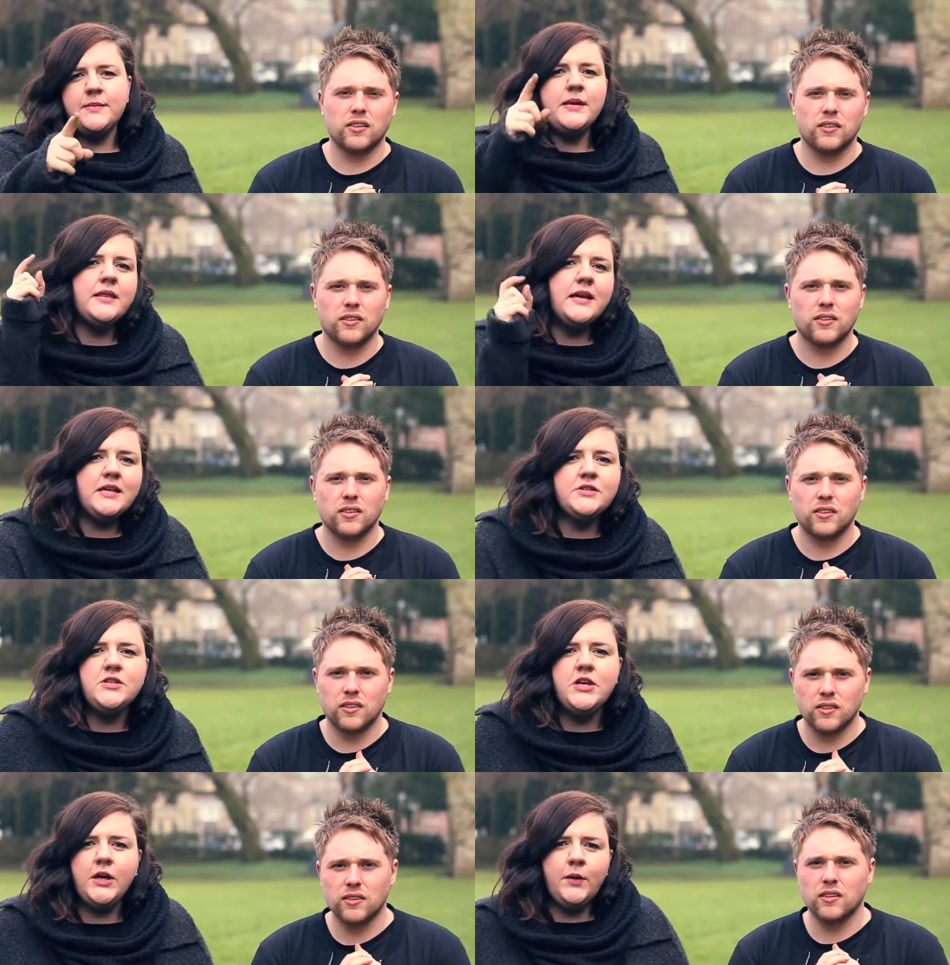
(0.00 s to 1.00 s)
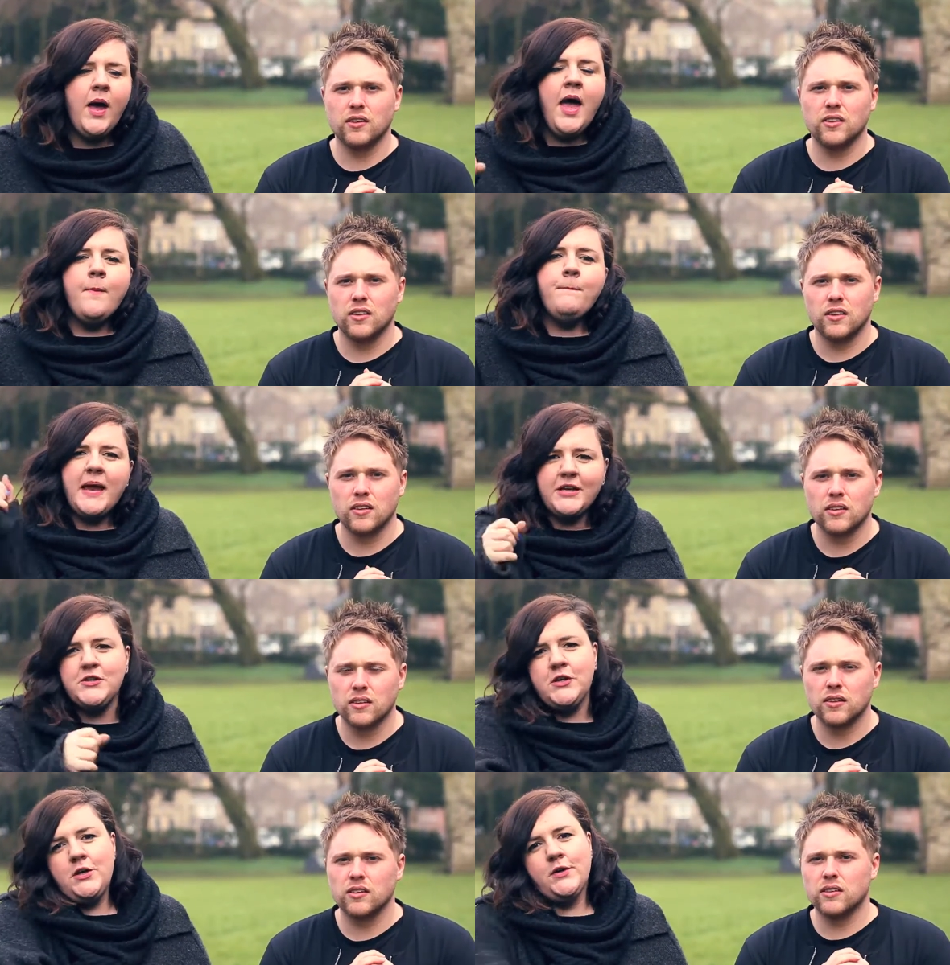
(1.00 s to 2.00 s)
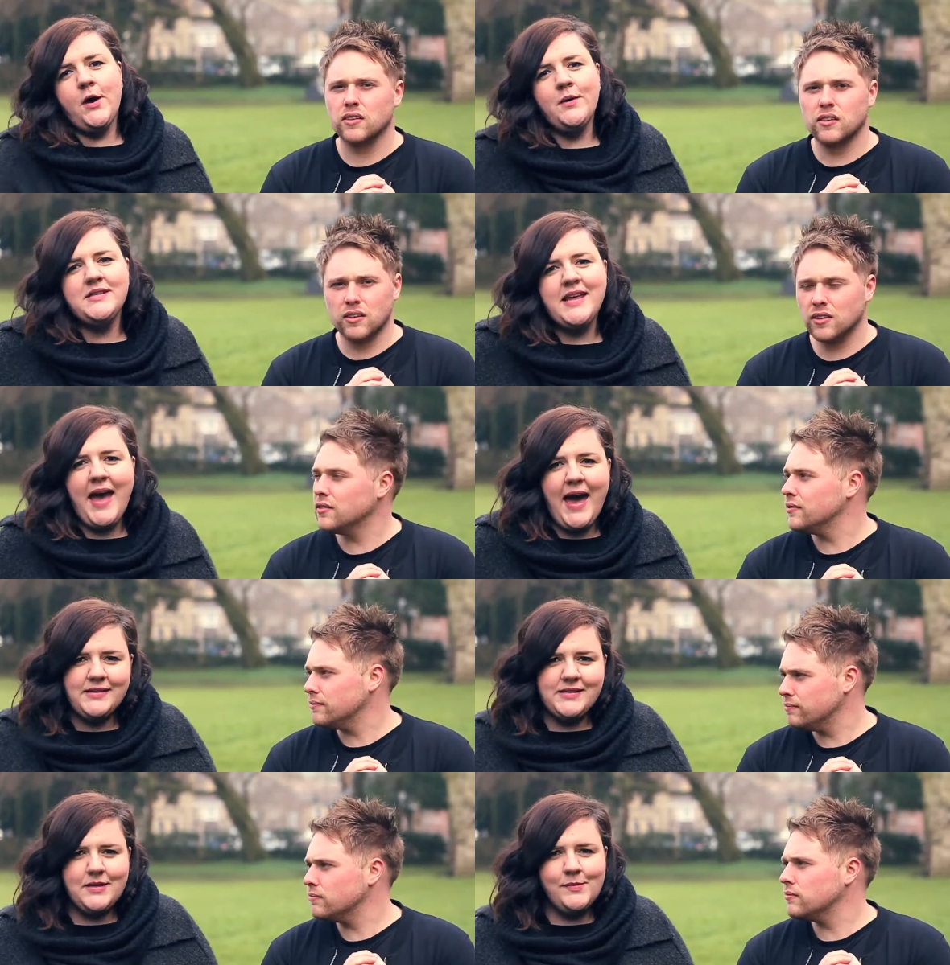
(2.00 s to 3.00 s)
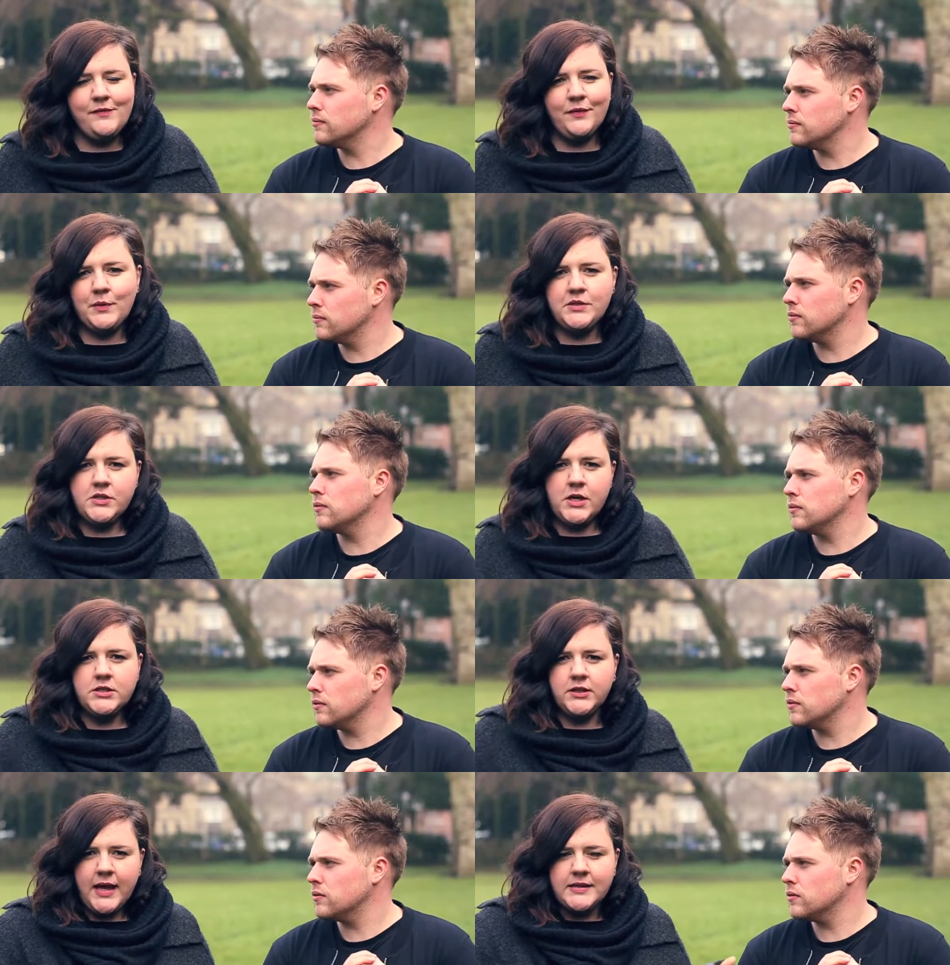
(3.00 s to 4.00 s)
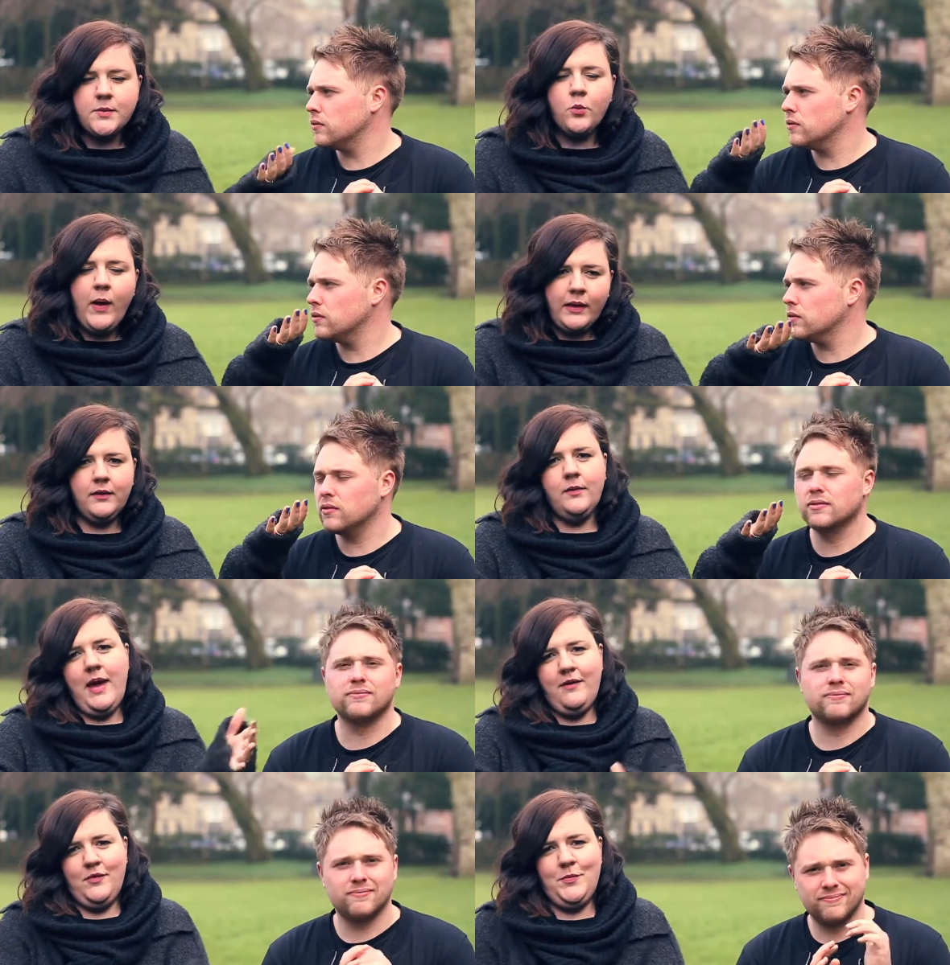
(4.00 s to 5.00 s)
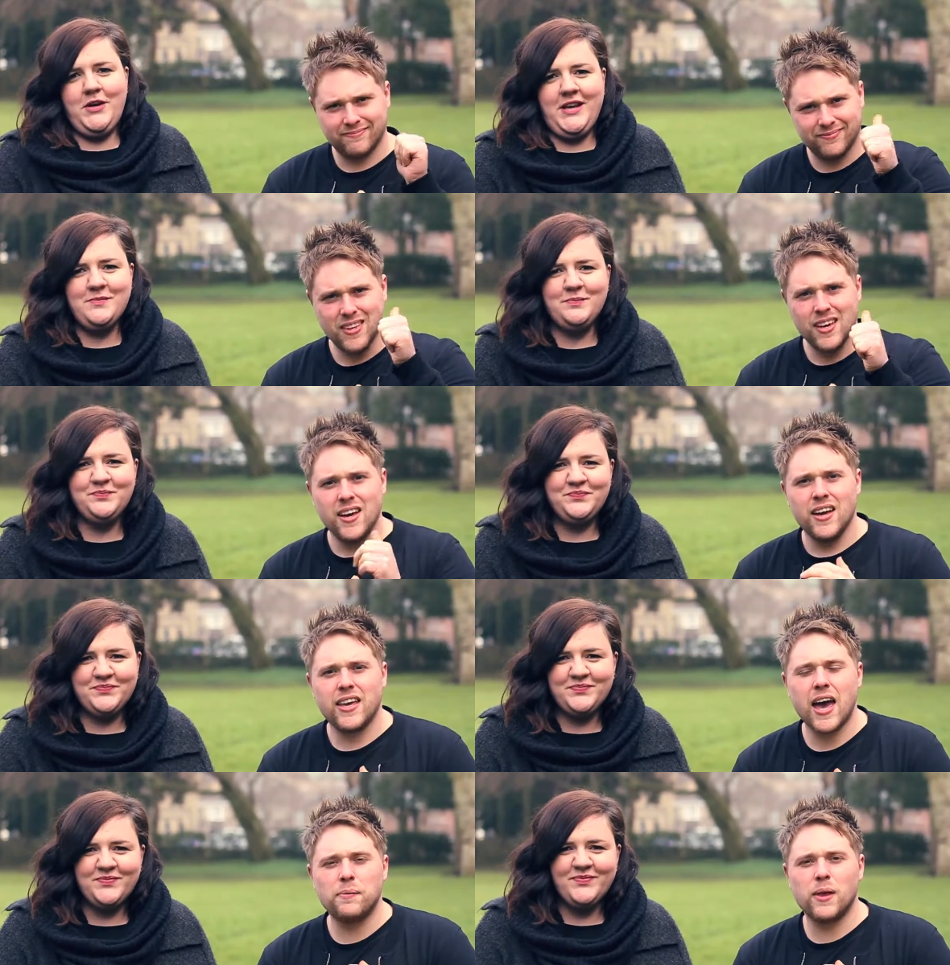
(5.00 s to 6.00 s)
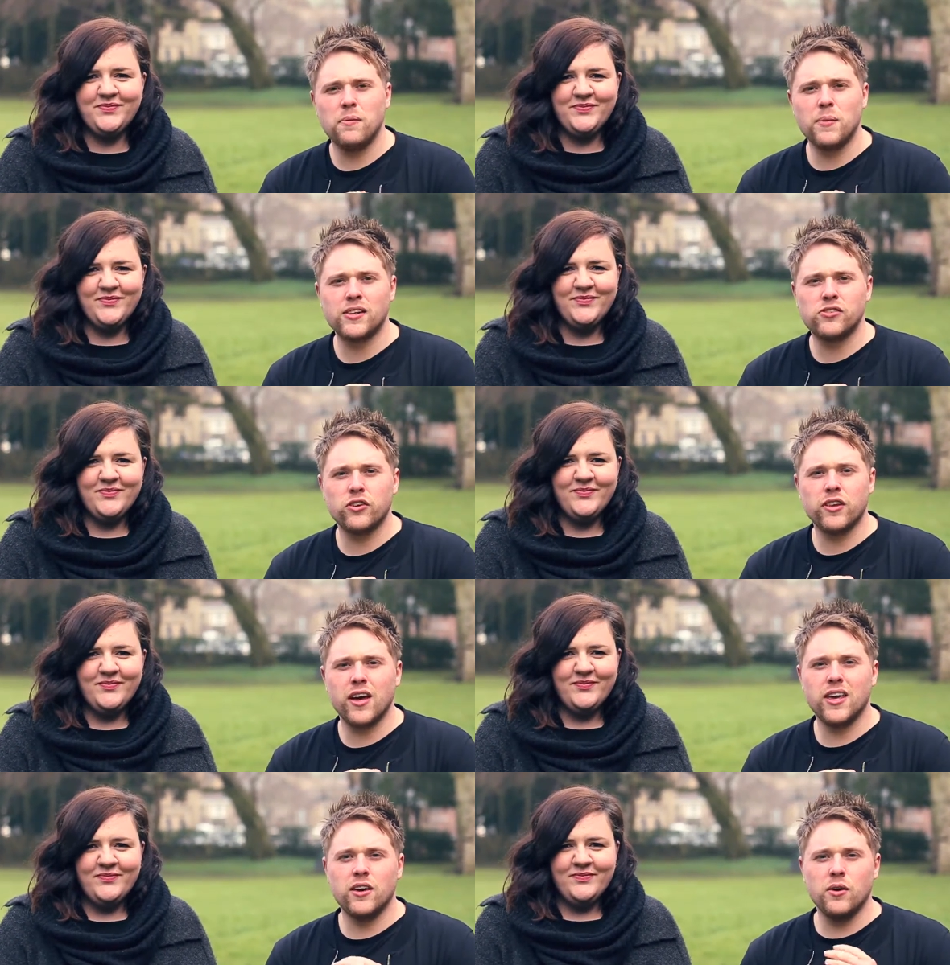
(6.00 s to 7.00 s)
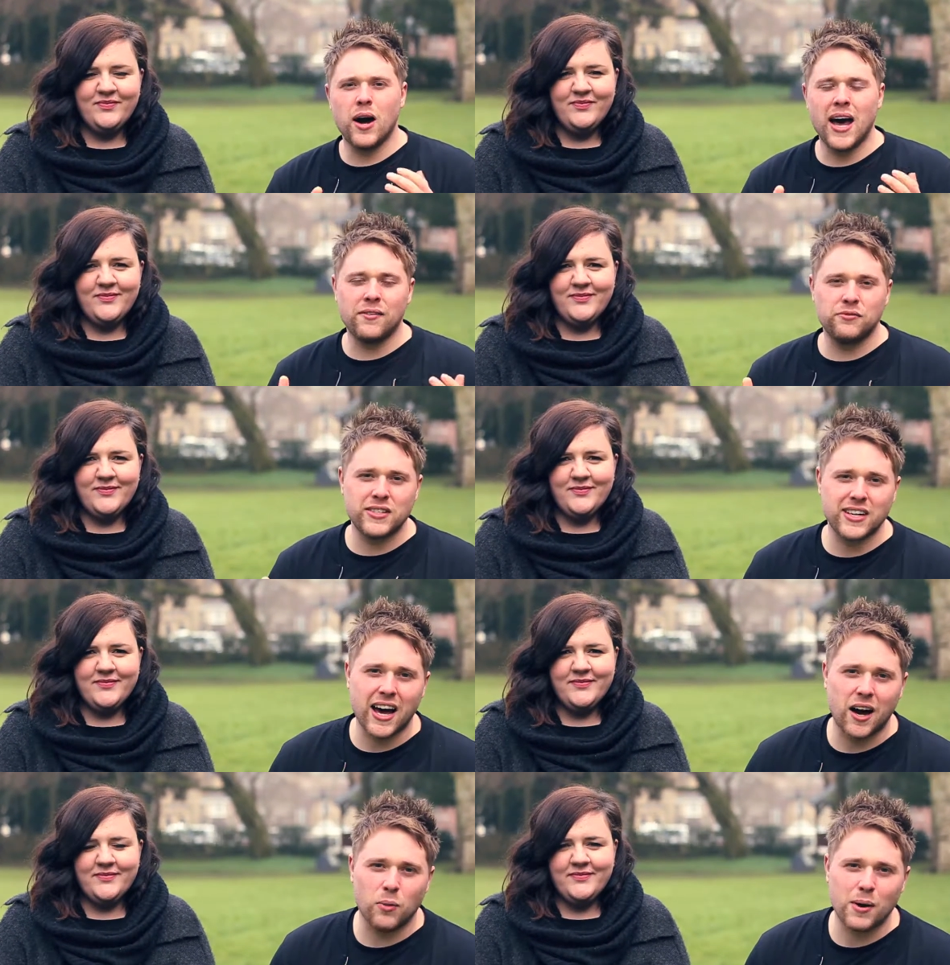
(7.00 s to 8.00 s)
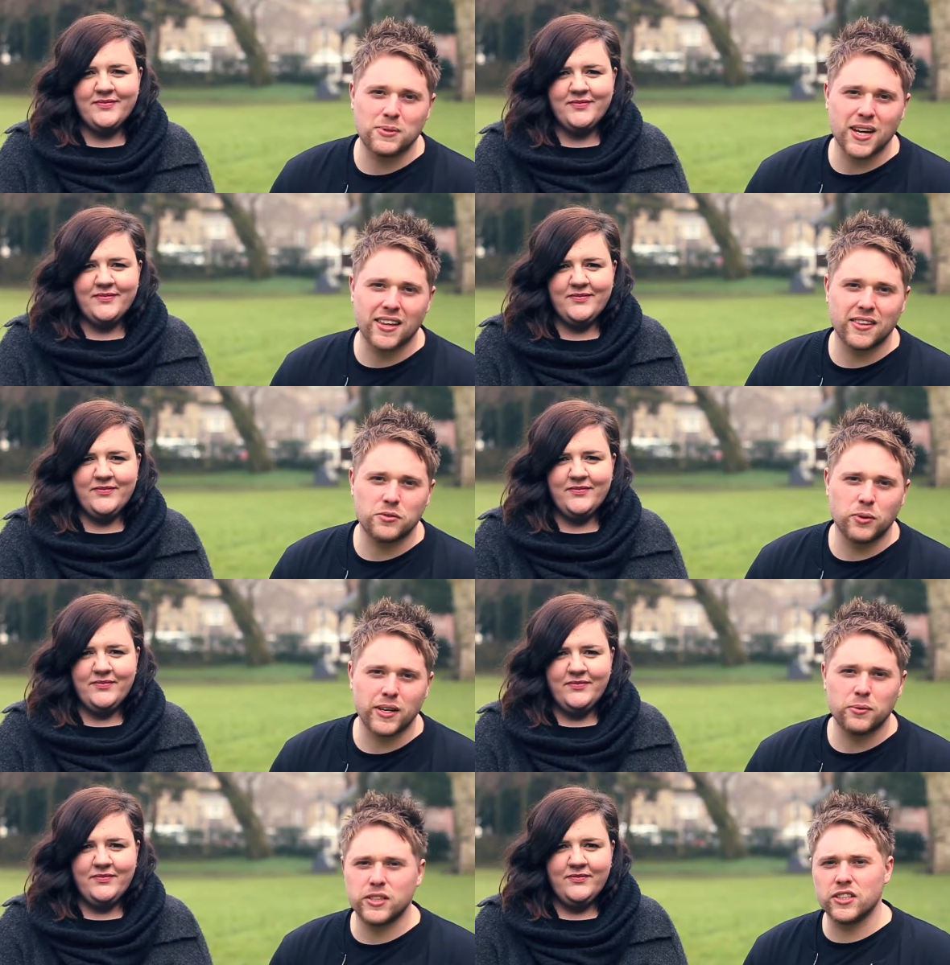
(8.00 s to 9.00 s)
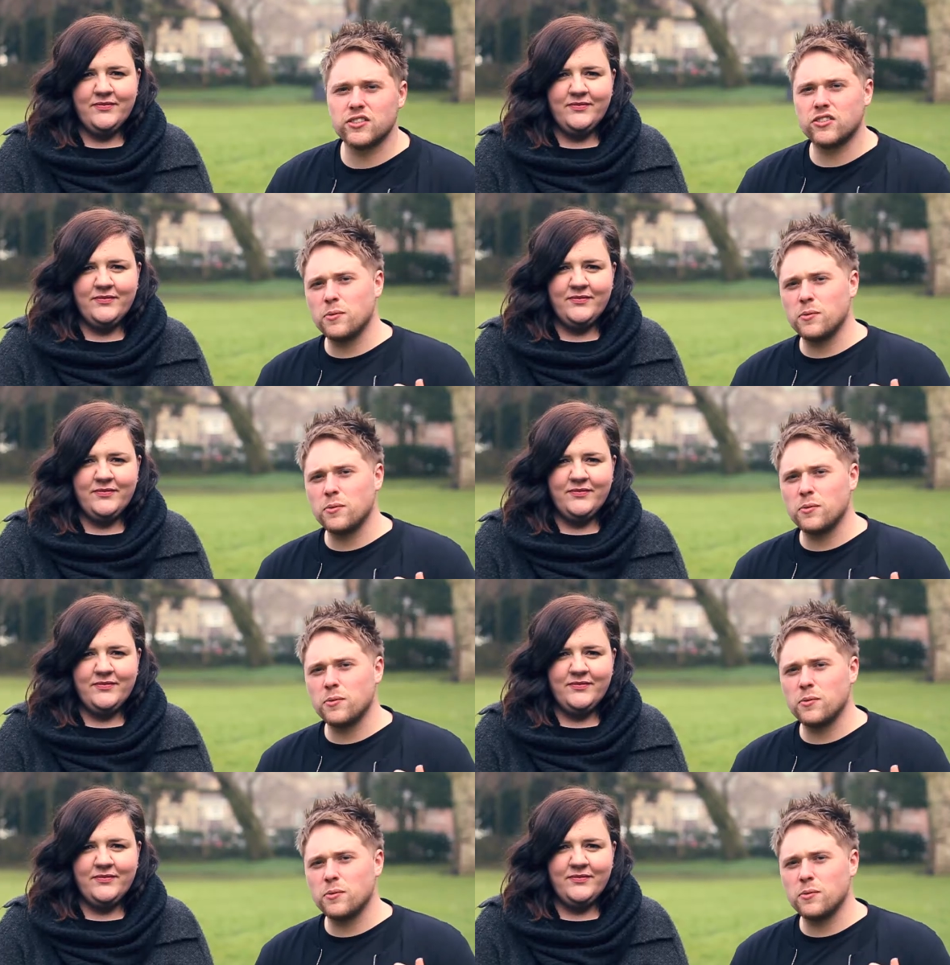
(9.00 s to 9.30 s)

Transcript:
Speaker 1: somebody that is new, make sure you go and say hi to them in Influence Church. Let's welcome everybody.
Speaker 2: Yeah, and make sure that you uh, visit our website this week, which is